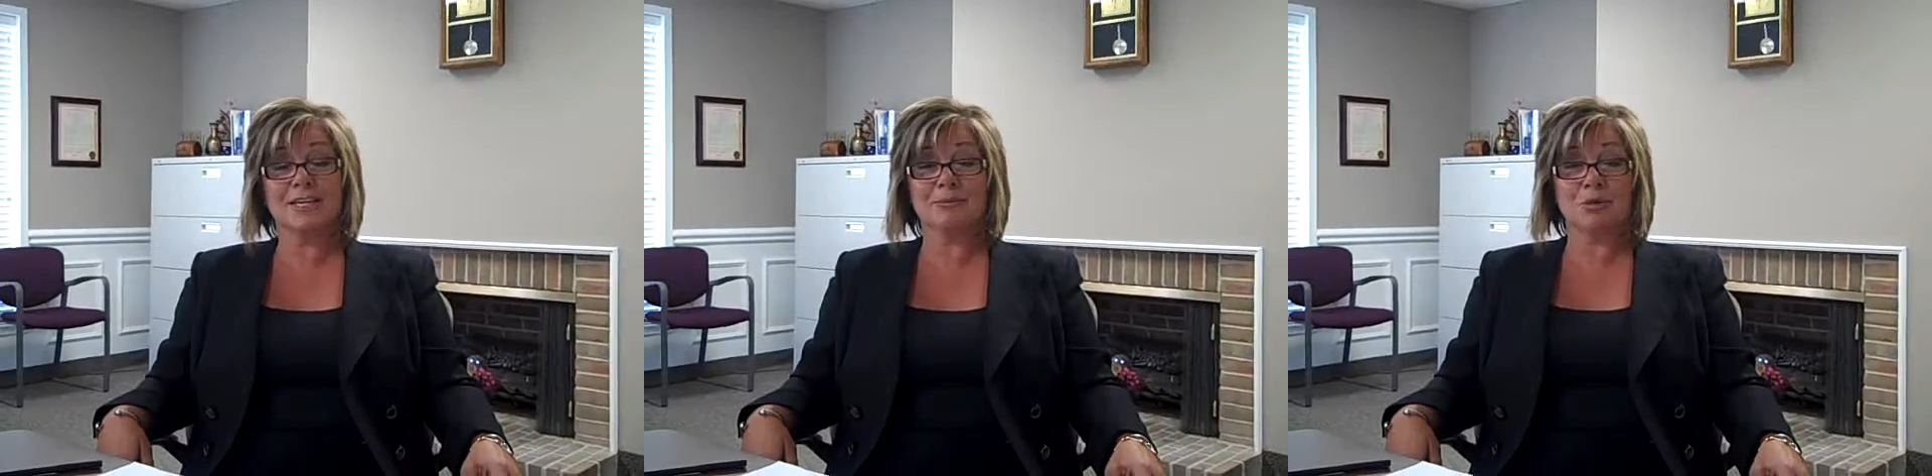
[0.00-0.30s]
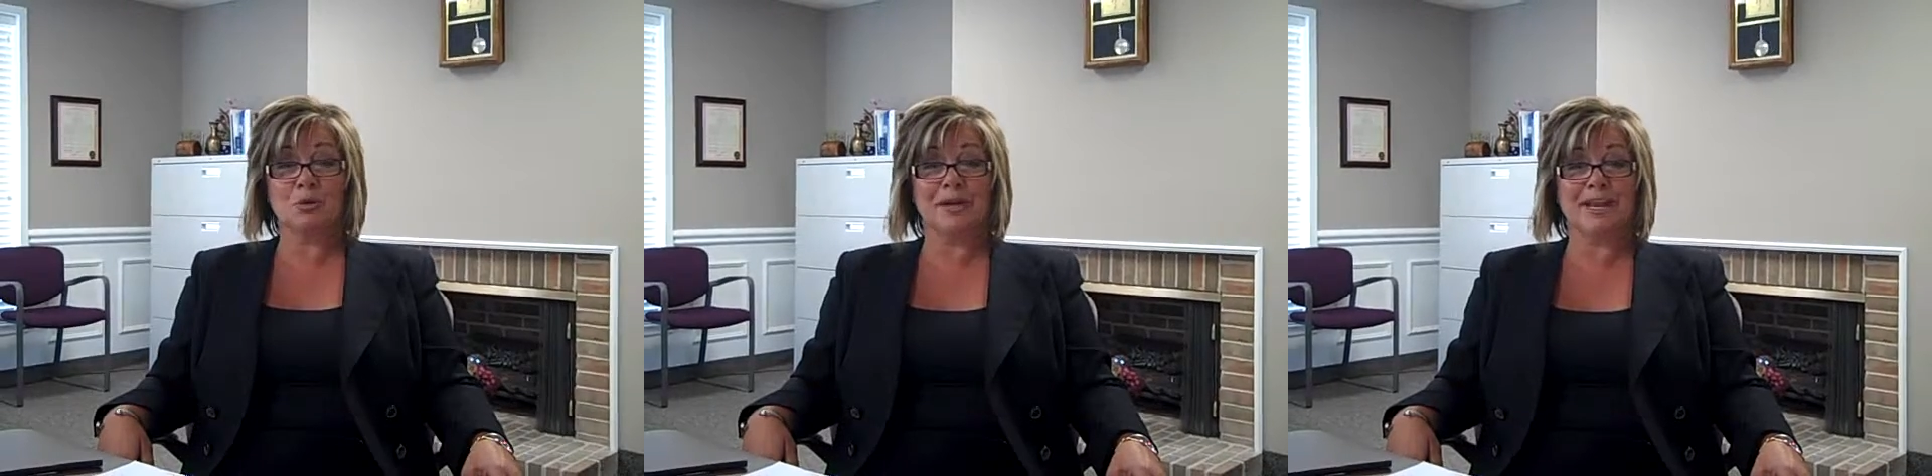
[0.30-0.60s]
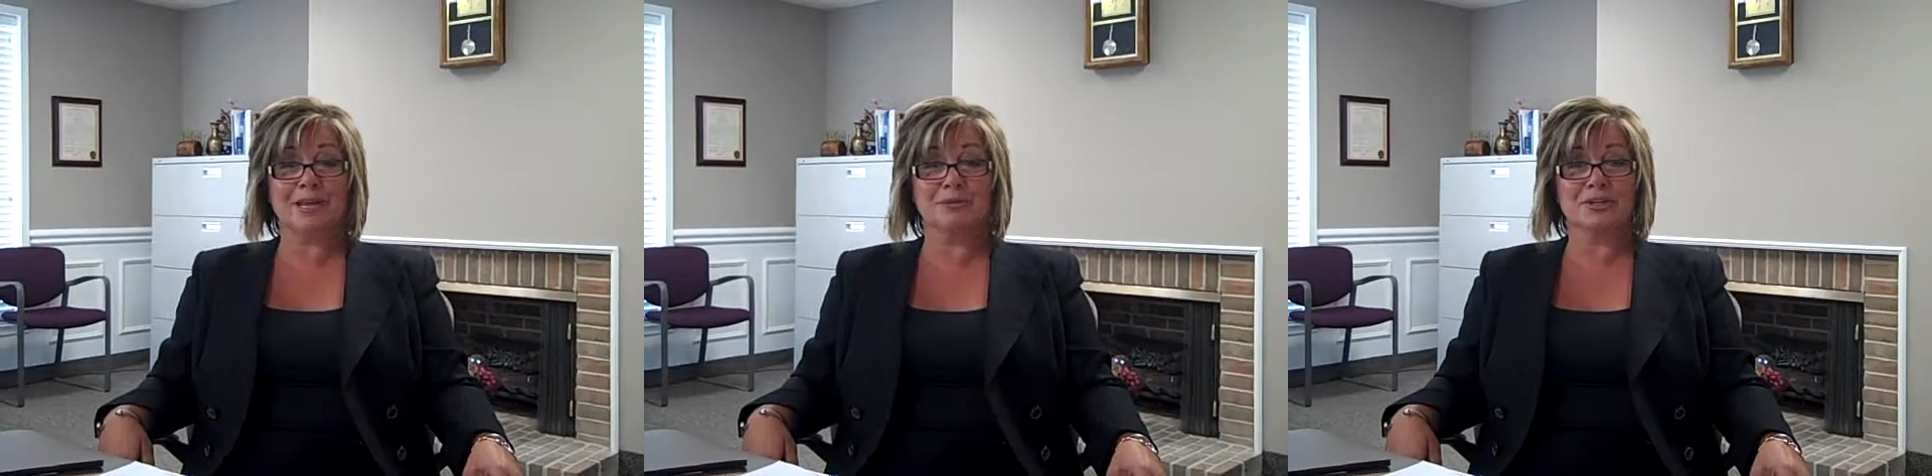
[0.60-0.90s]
employee
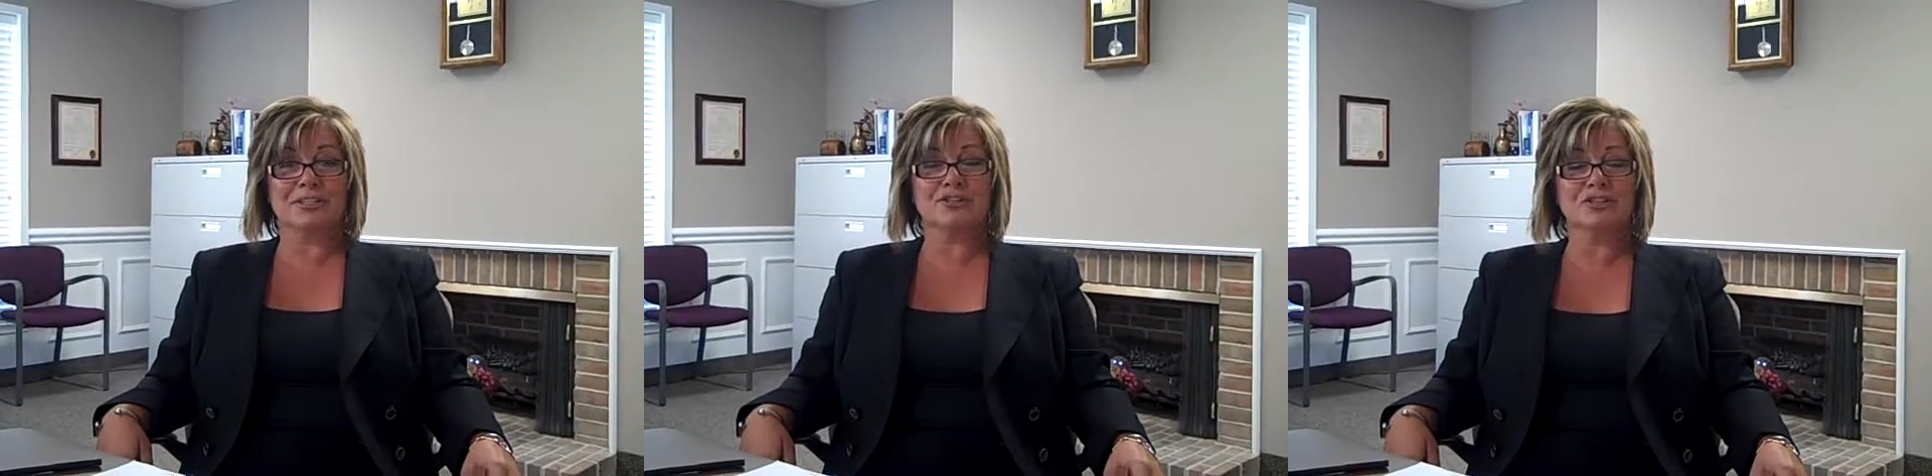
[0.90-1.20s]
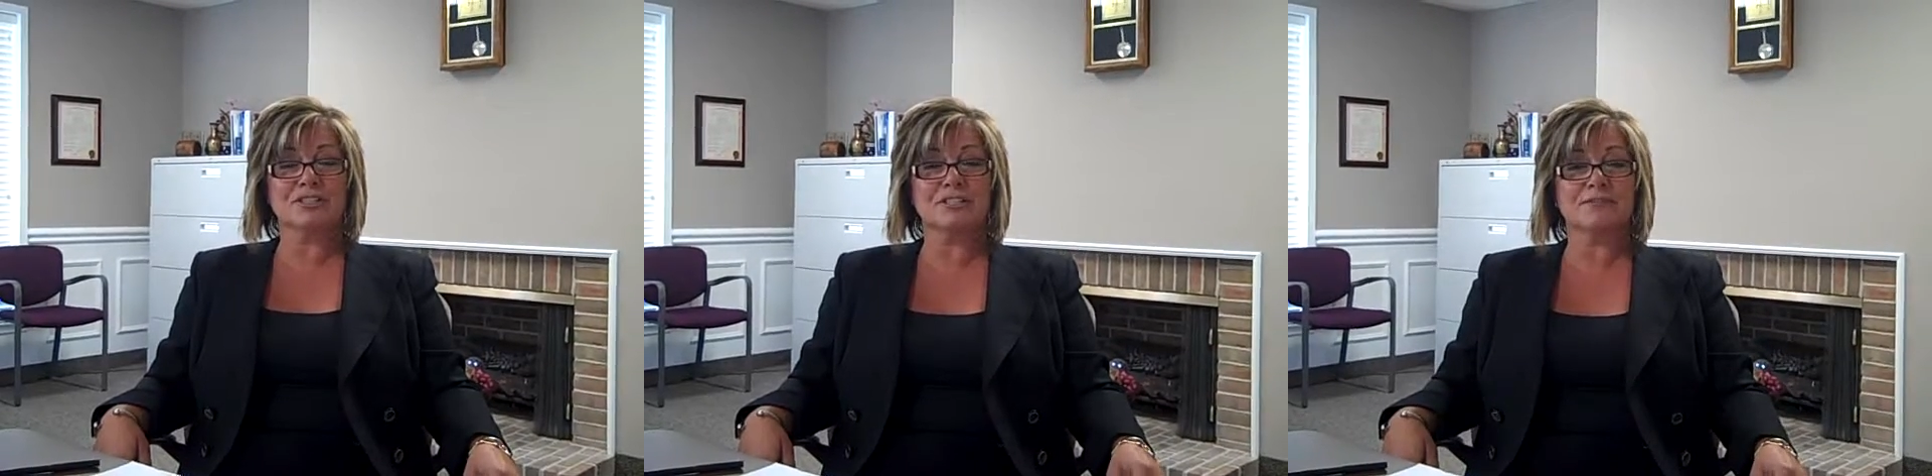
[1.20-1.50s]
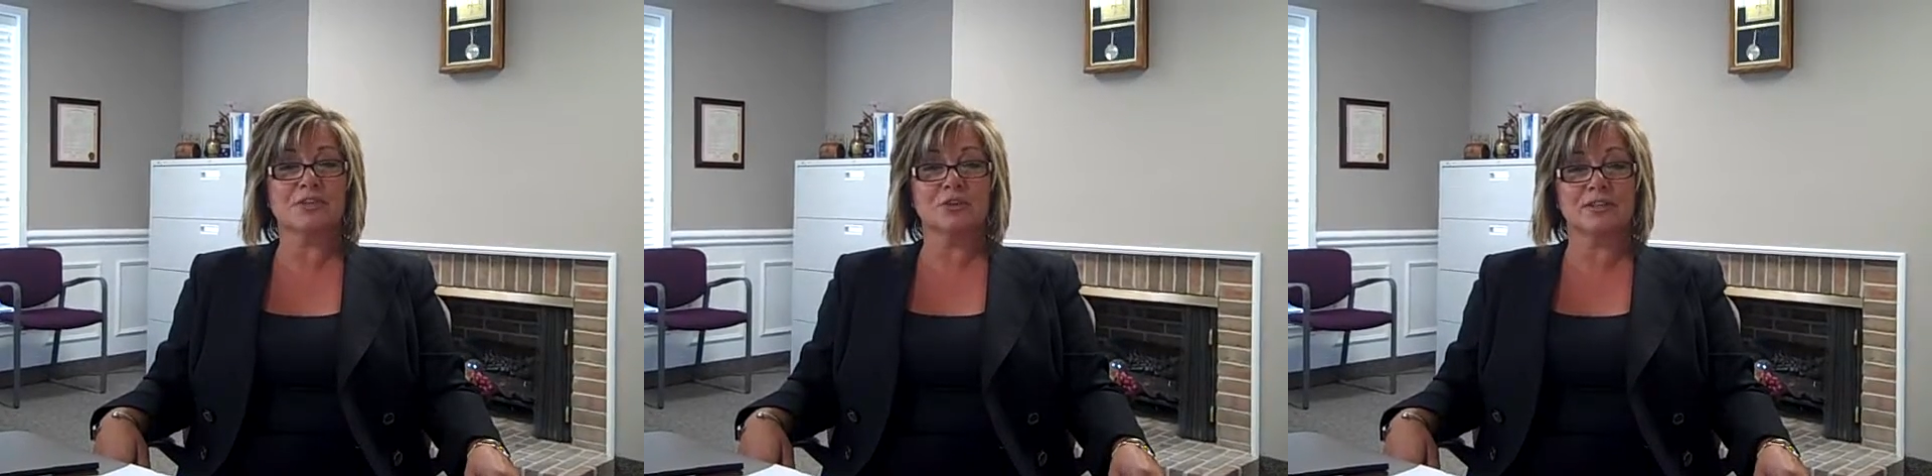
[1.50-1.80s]
handbooks are just a
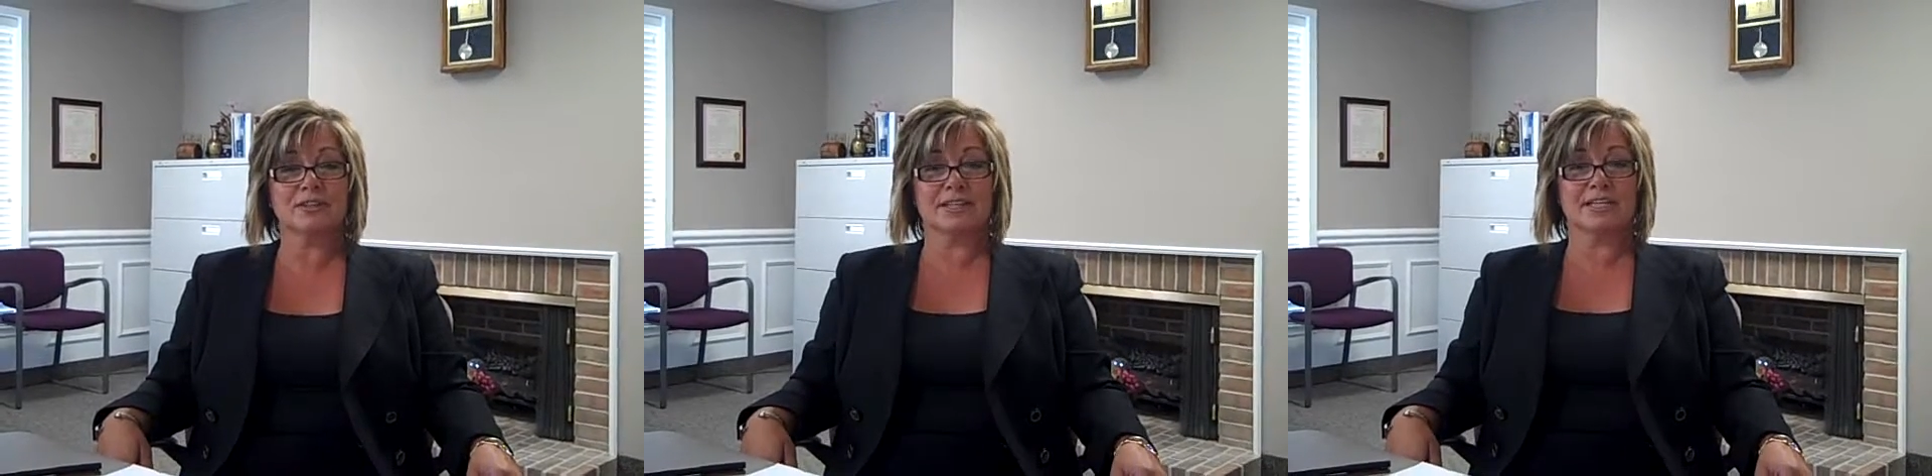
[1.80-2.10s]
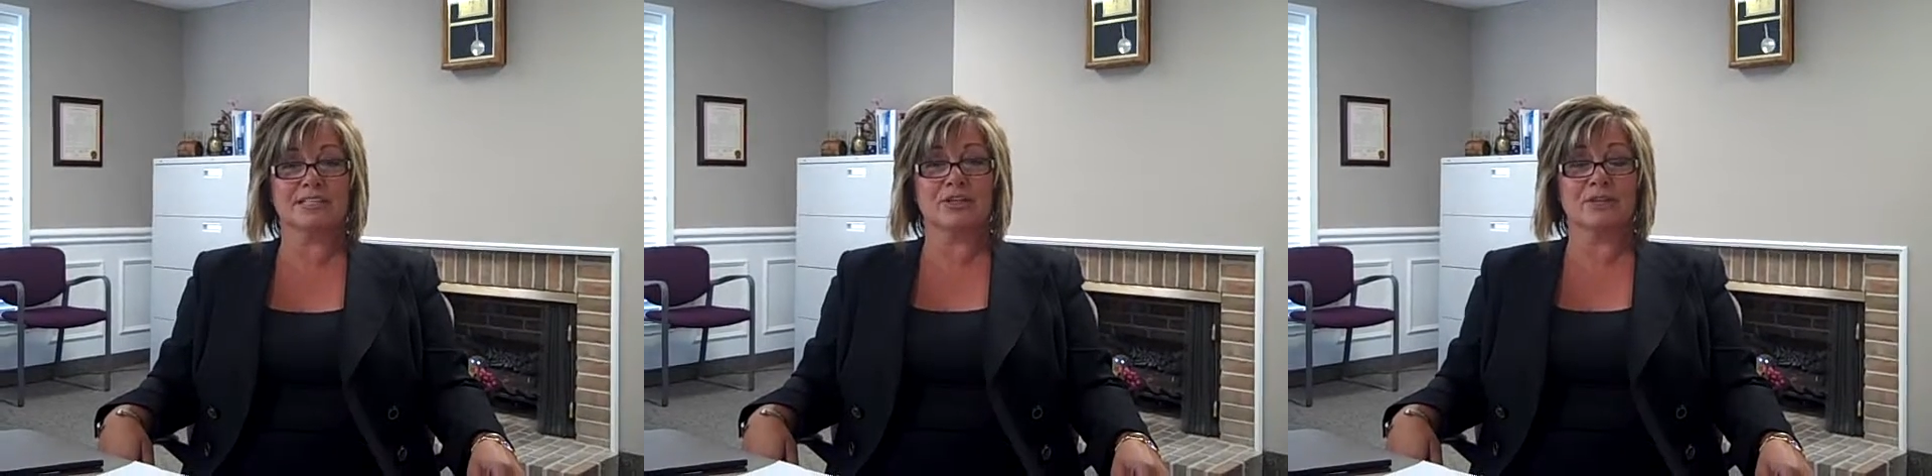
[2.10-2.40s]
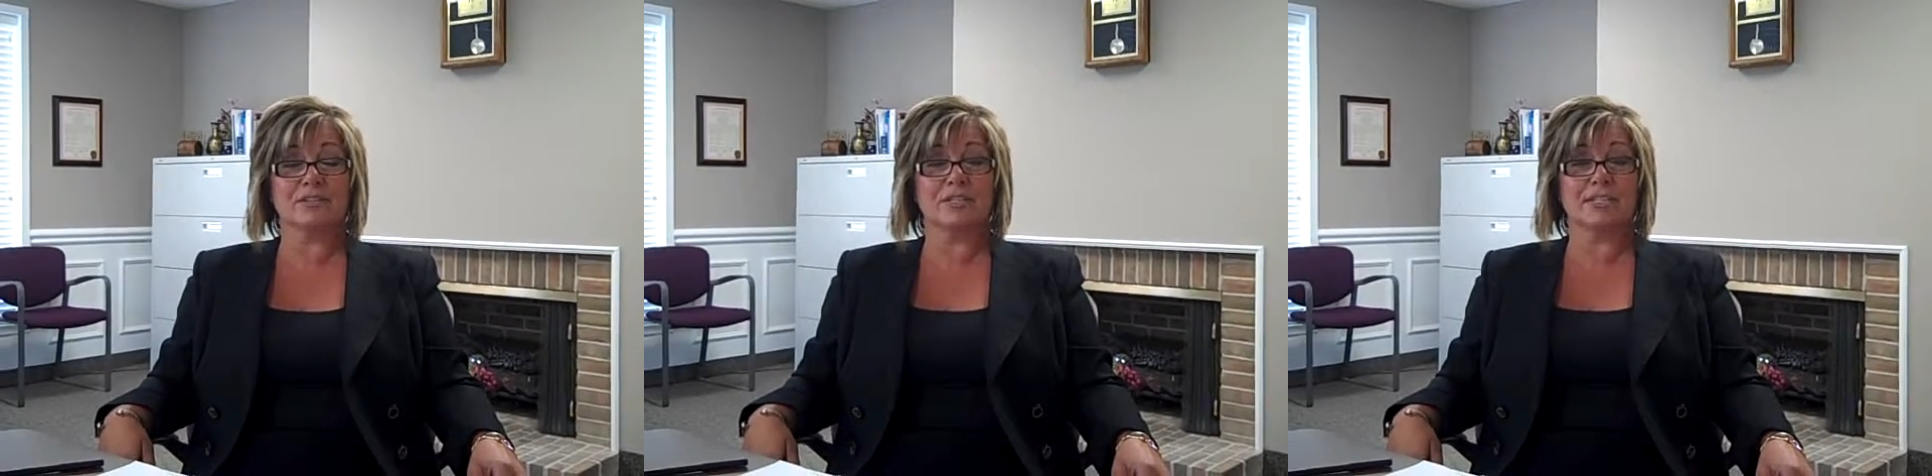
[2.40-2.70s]
few of the things that you
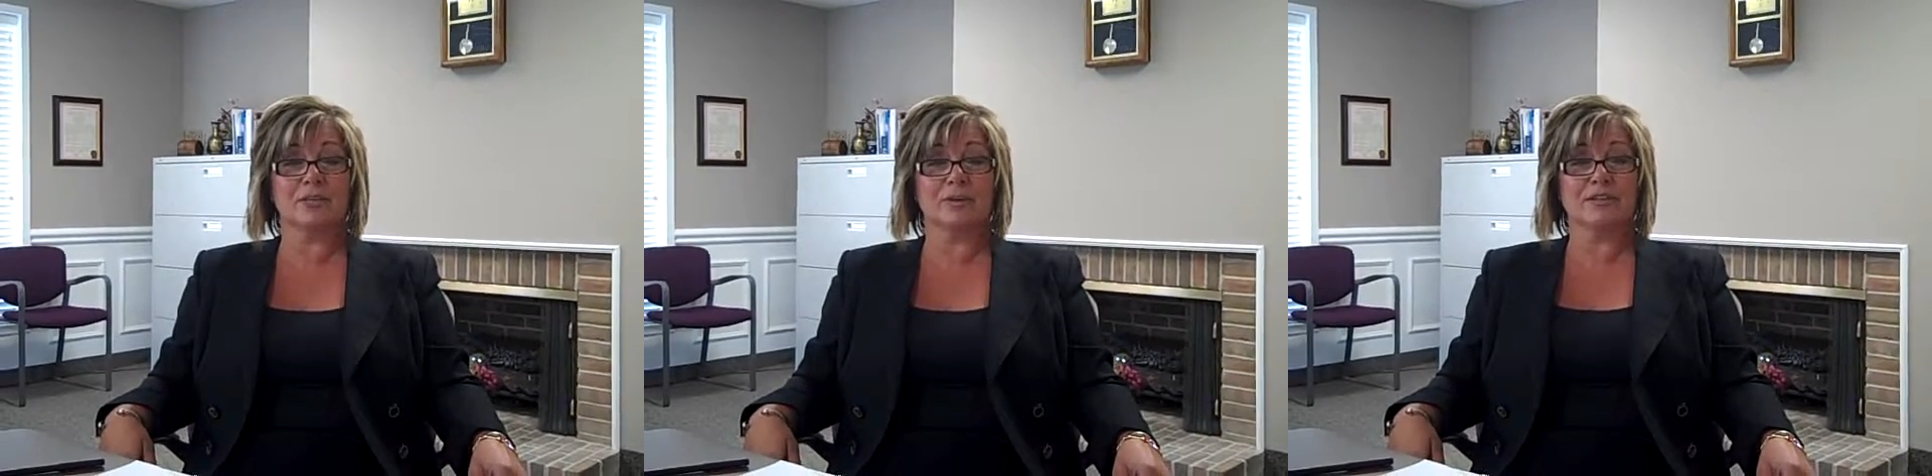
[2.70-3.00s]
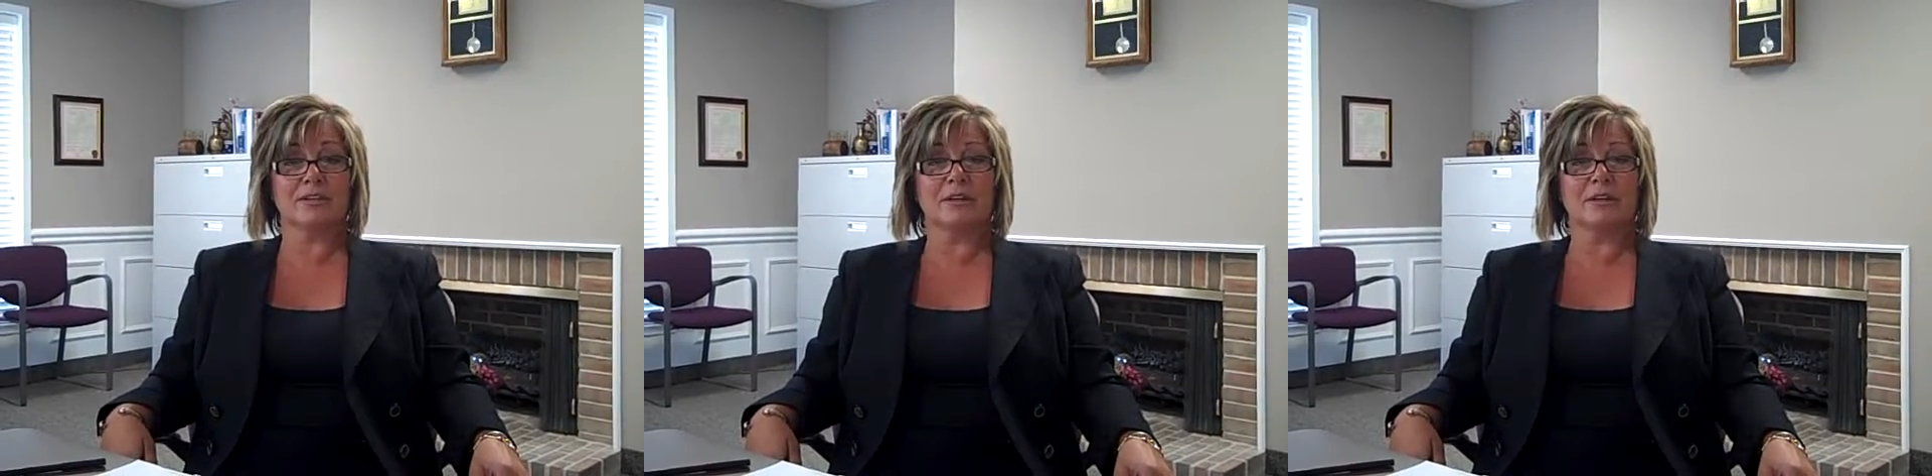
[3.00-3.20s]
have to deal with